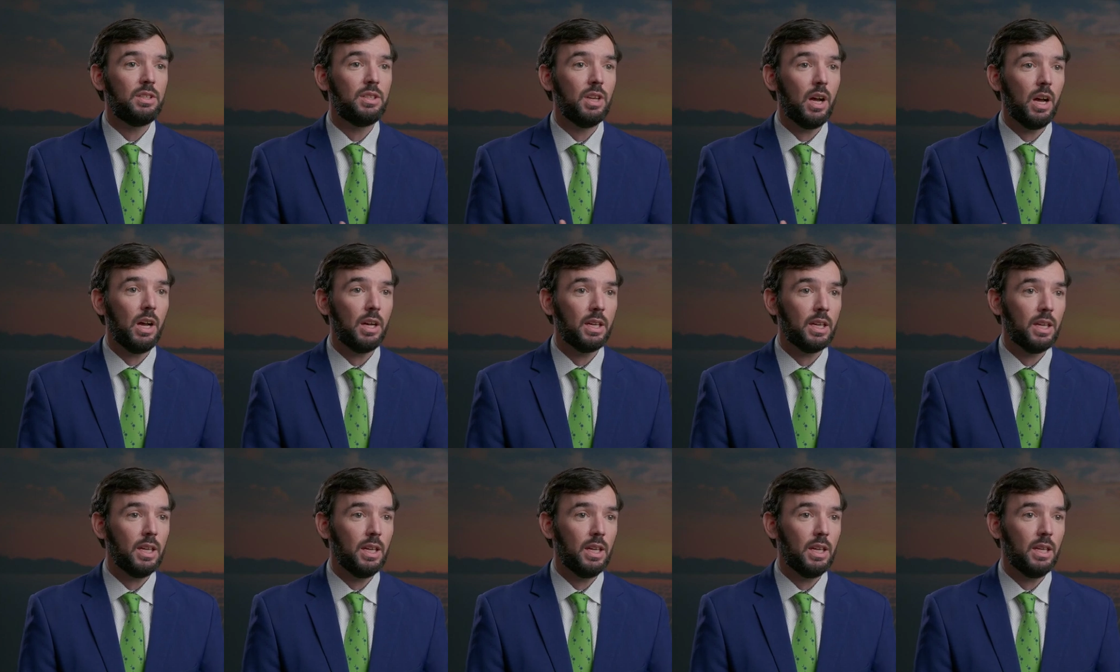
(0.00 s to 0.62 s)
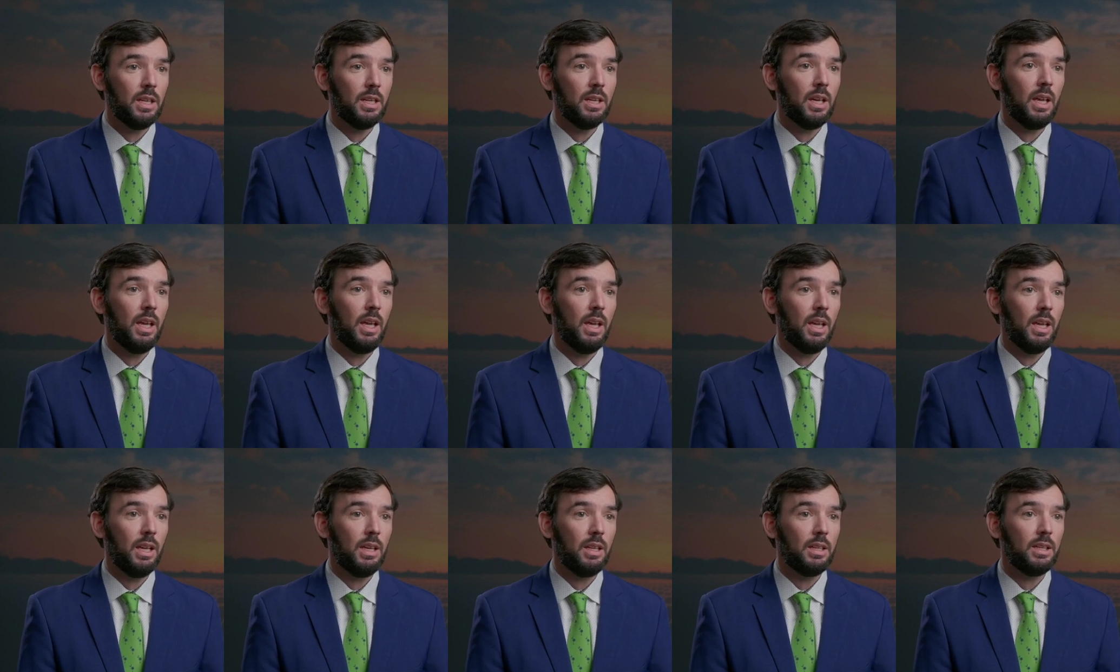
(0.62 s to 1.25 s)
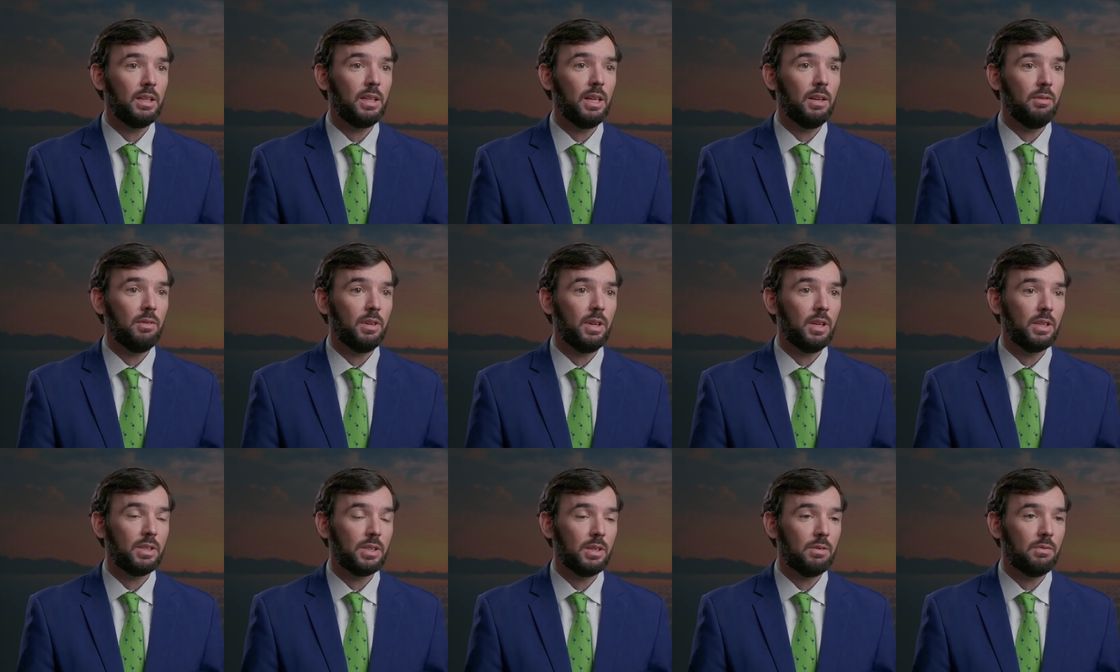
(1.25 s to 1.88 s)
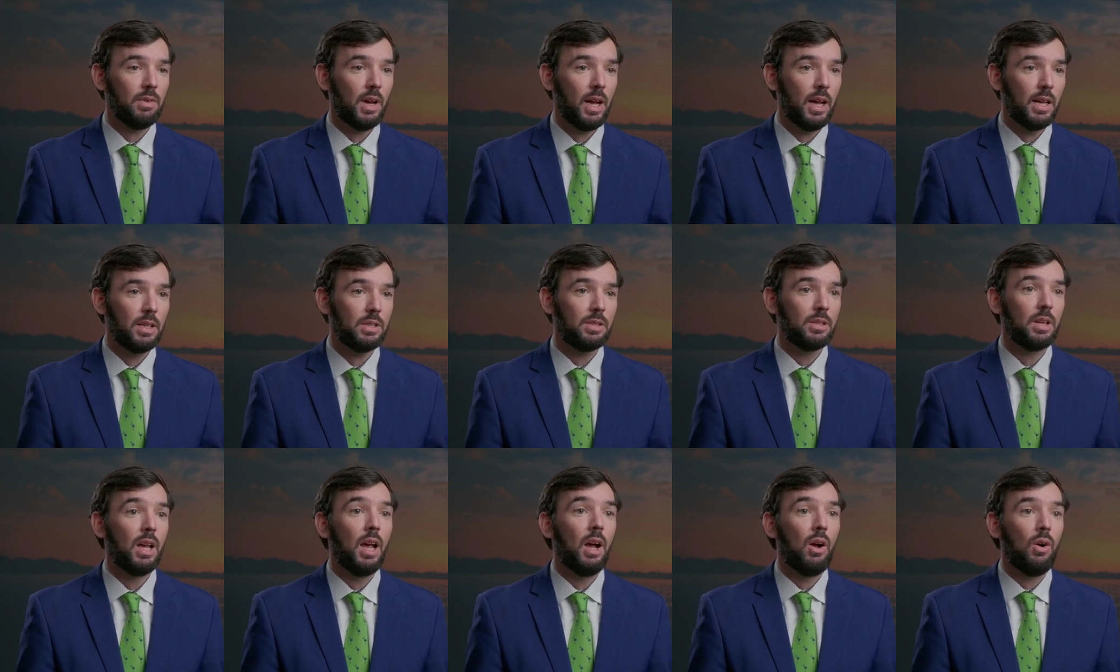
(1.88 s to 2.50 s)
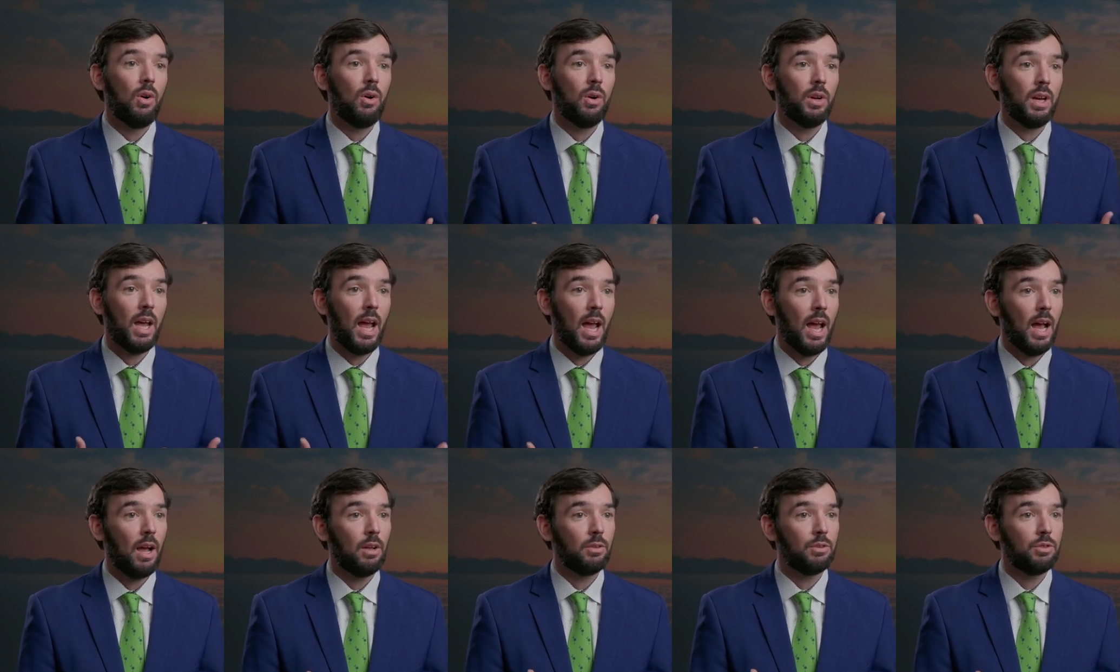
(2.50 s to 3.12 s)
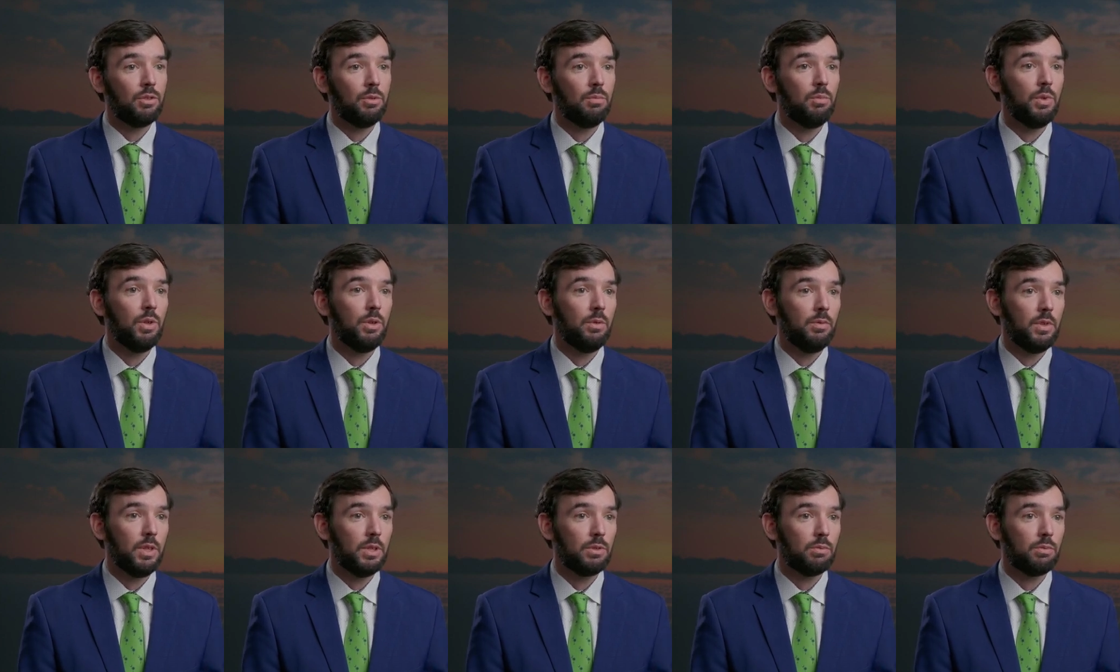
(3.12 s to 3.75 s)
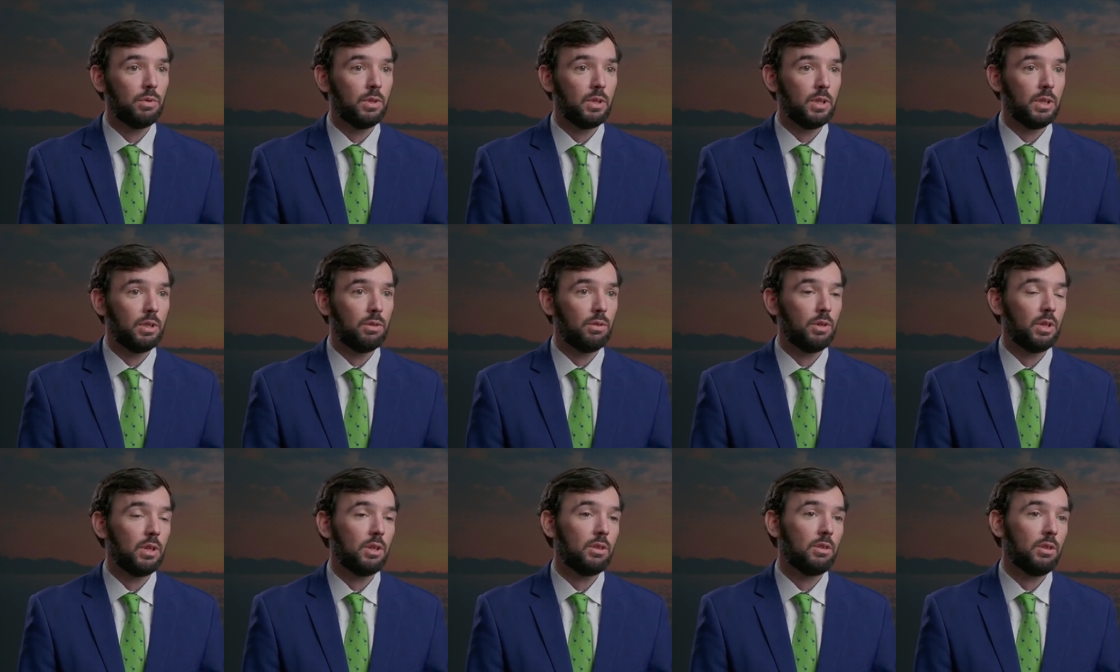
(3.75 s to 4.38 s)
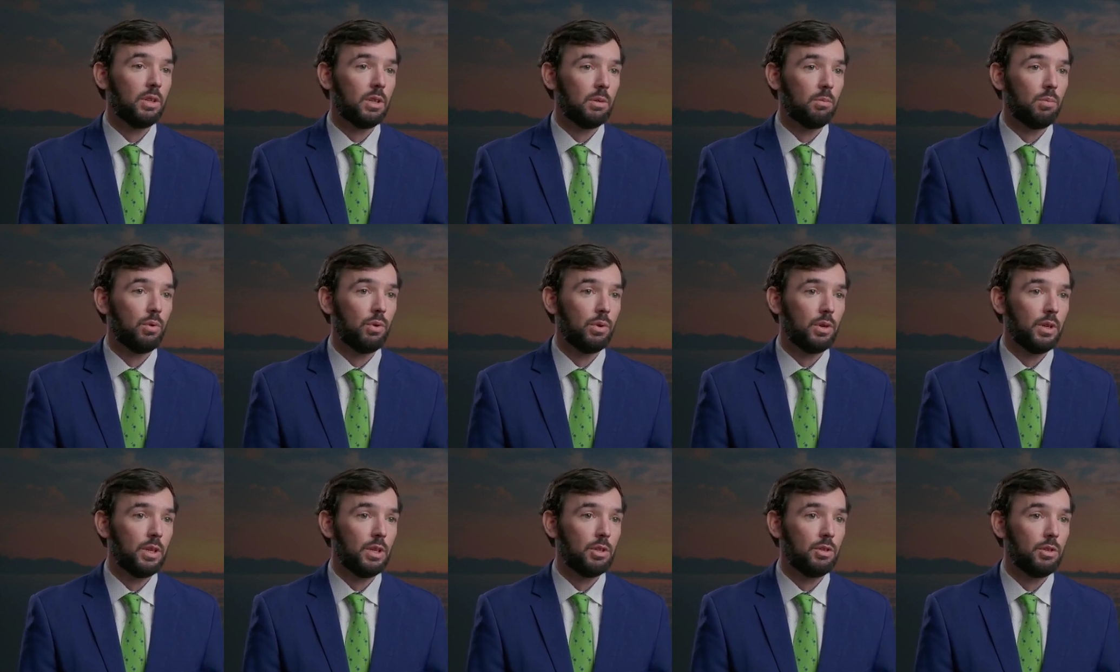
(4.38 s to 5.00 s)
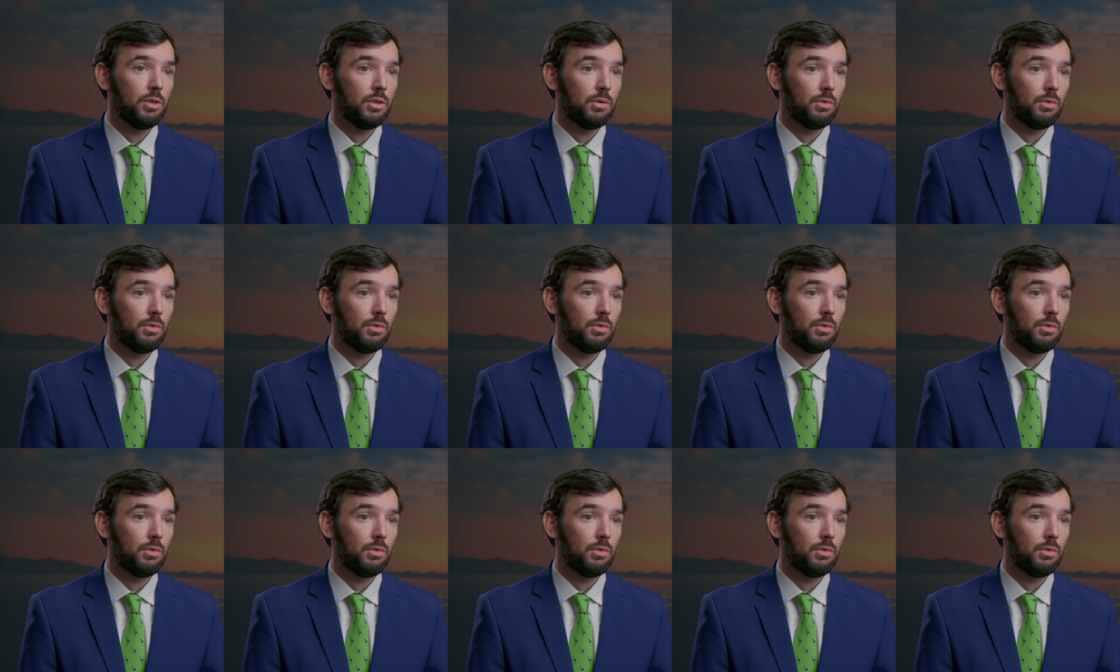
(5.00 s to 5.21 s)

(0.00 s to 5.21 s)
dug in and given us advice on how to move these really critical and important issues